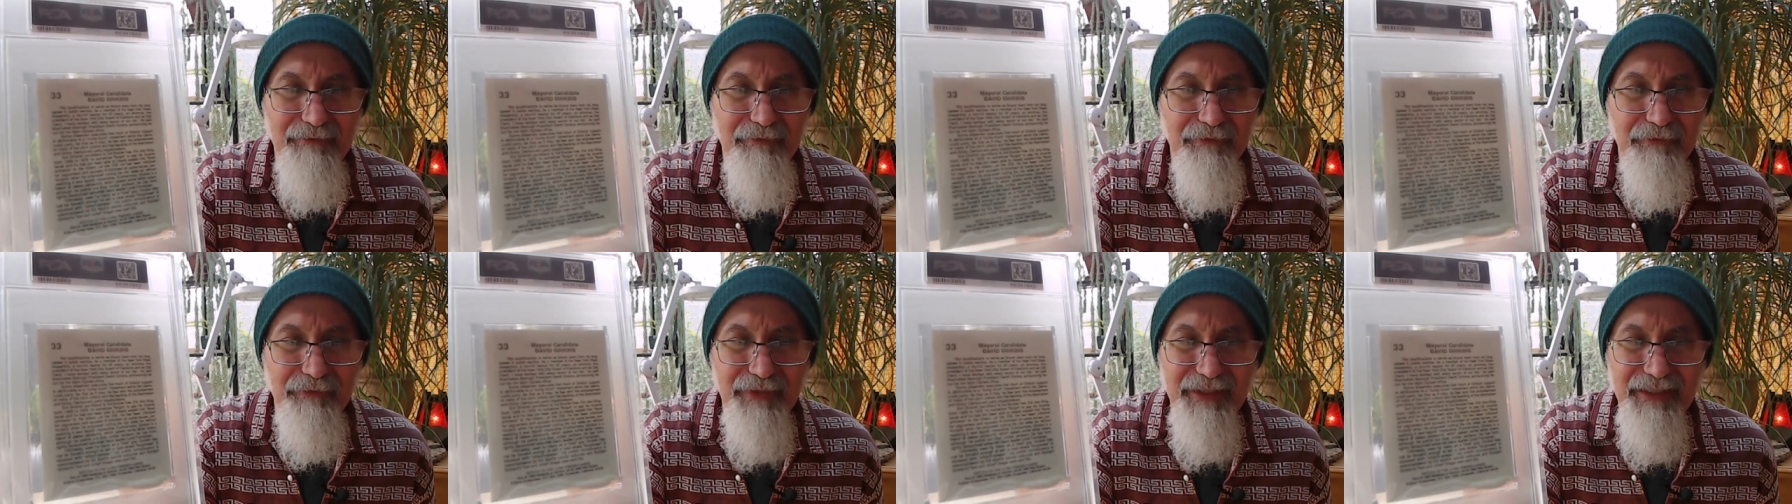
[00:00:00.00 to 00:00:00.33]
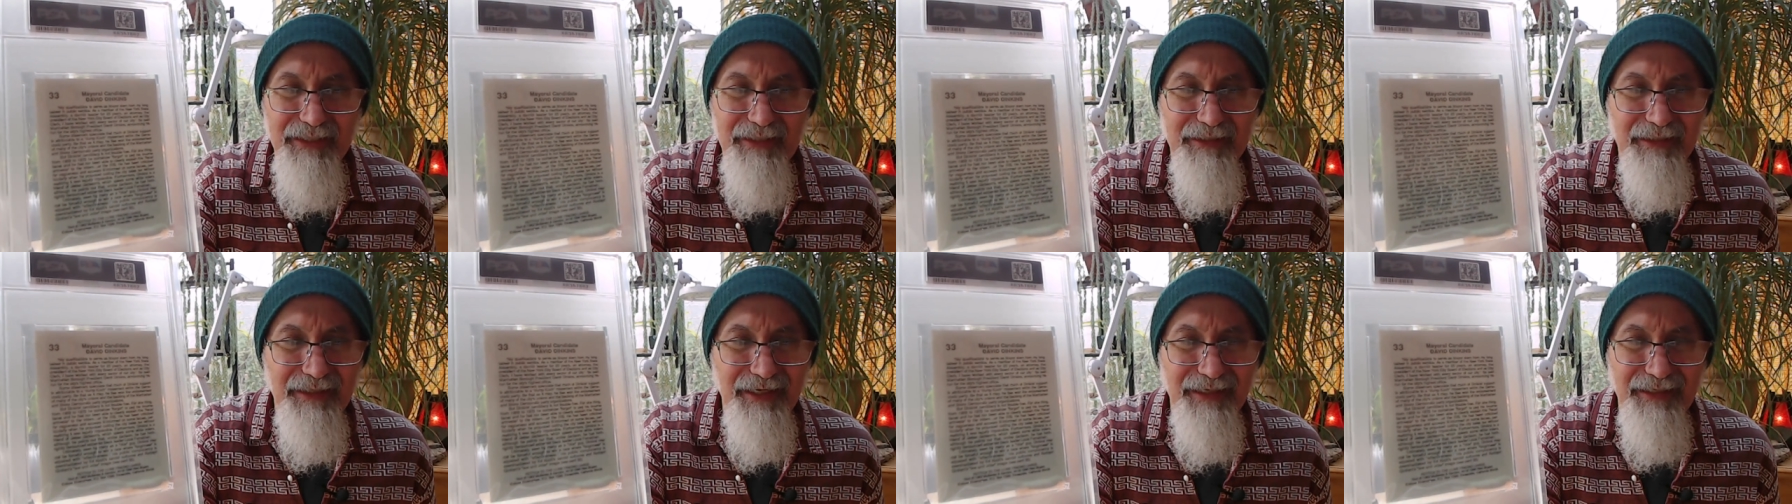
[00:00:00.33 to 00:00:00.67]

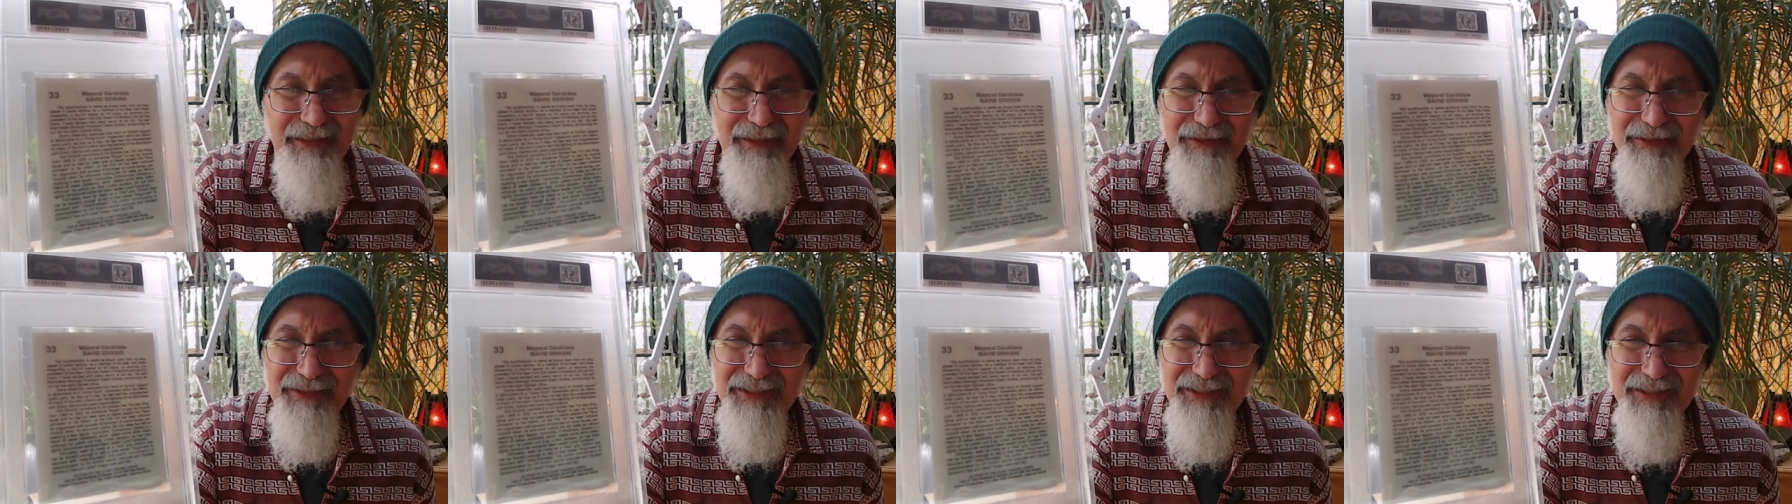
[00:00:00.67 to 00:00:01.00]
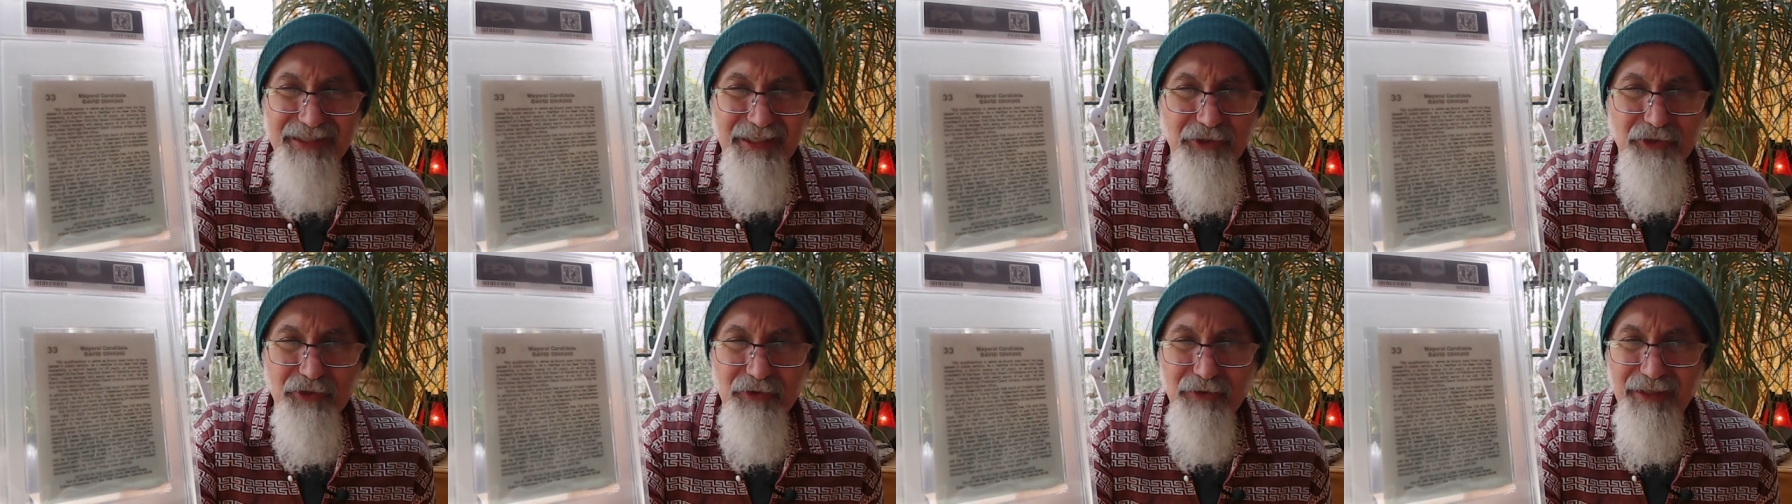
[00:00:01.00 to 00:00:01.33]
read any
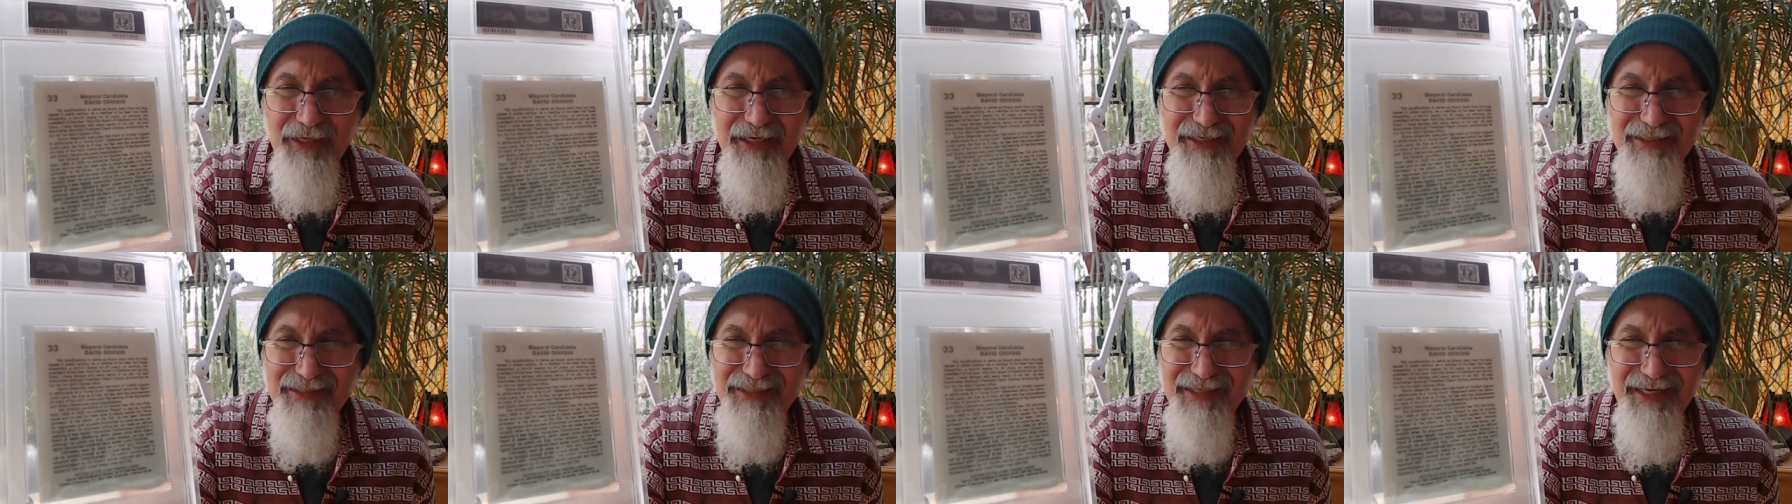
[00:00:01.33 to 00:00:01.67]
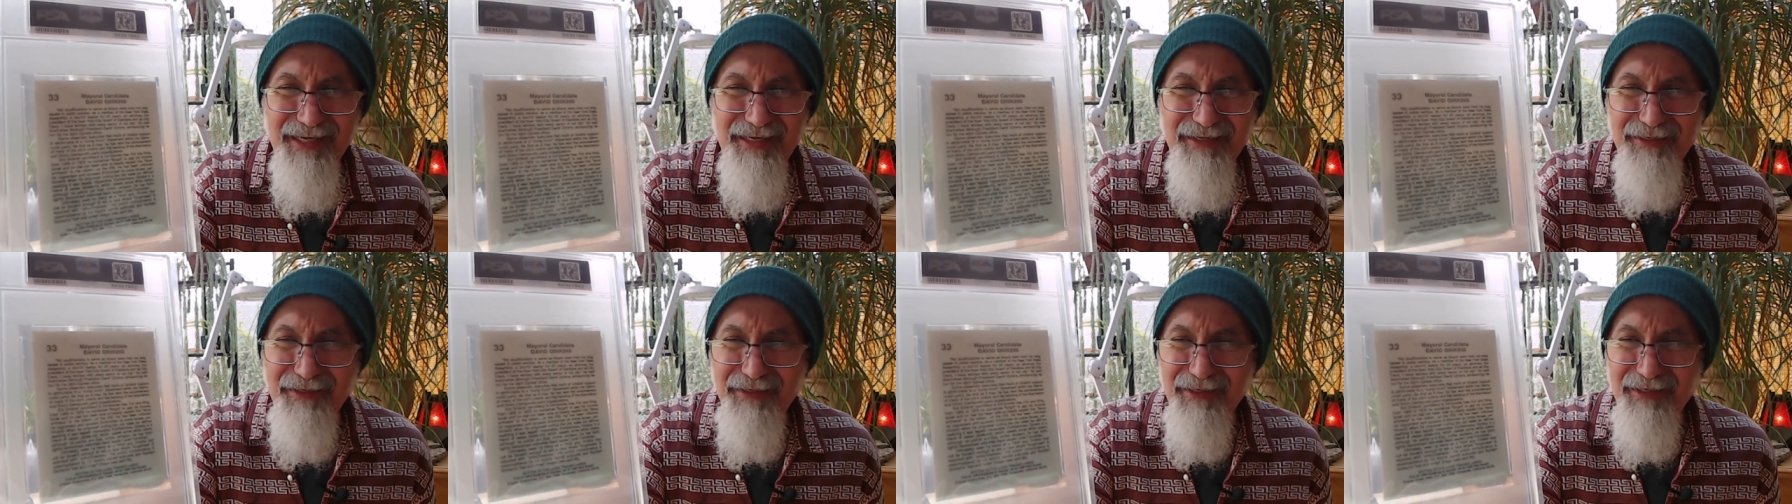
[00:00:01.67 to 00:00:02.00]
centralized
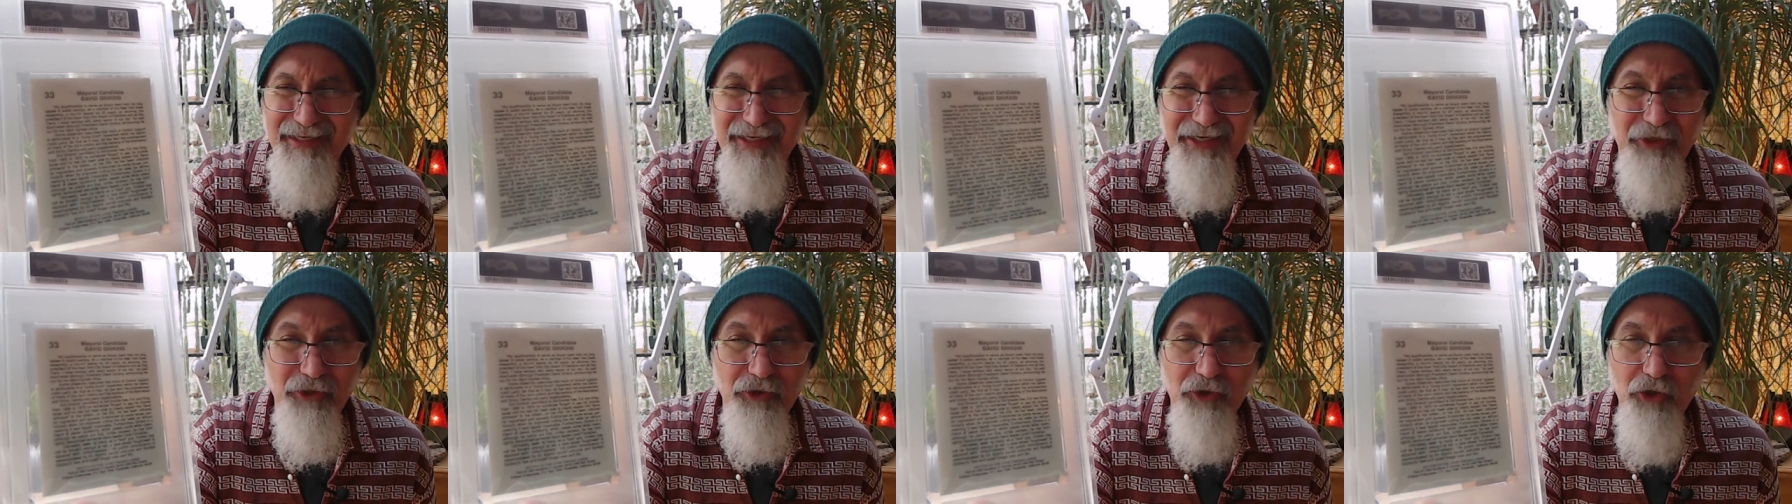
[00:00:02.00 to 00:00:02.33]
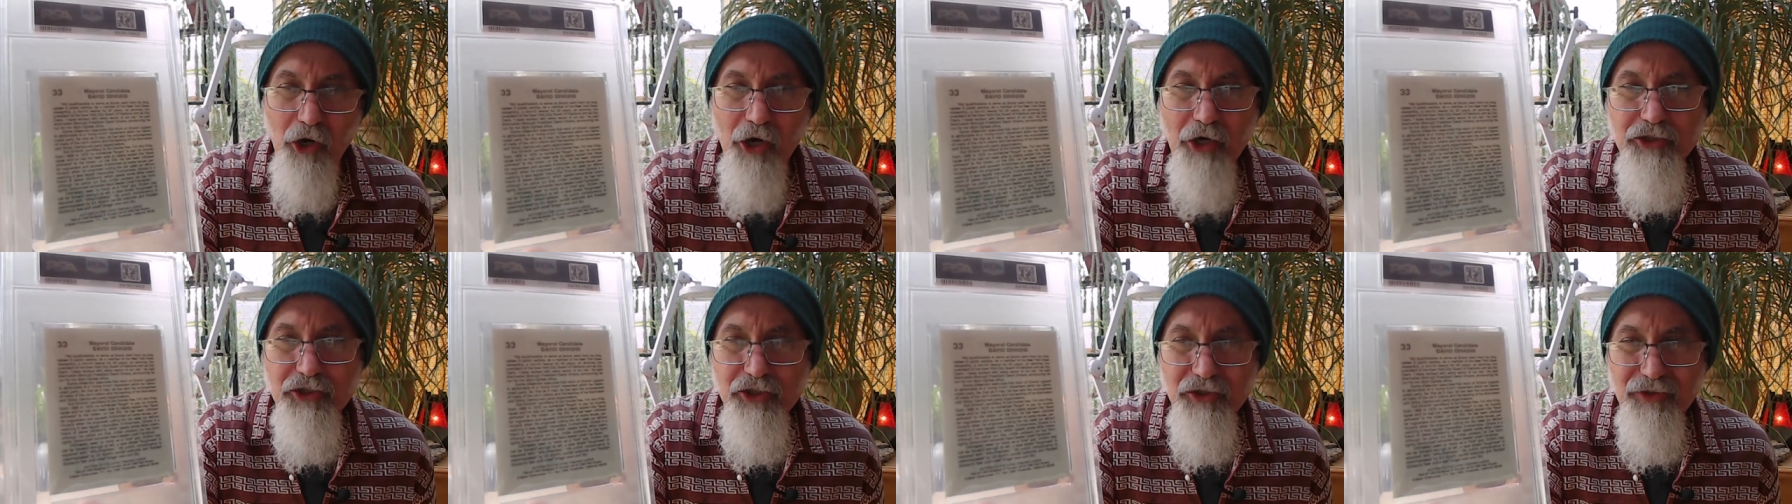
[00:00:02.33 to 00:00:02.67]

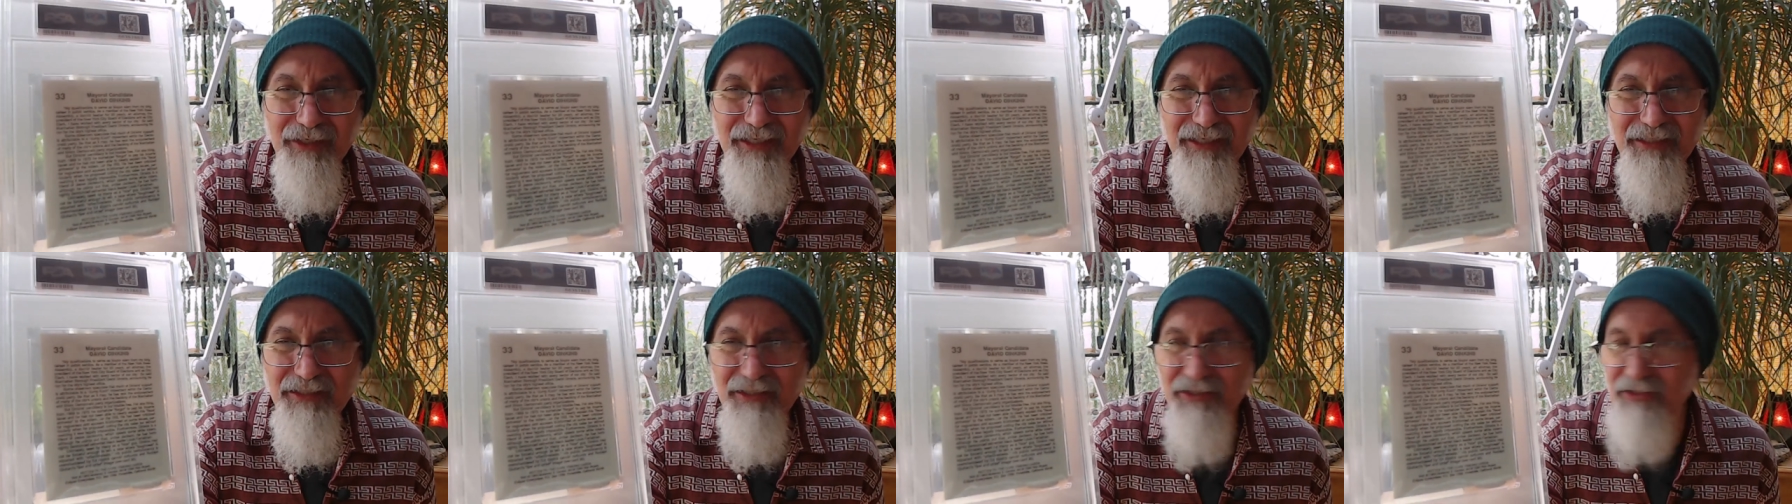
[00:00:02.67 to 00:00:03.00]
indoctrination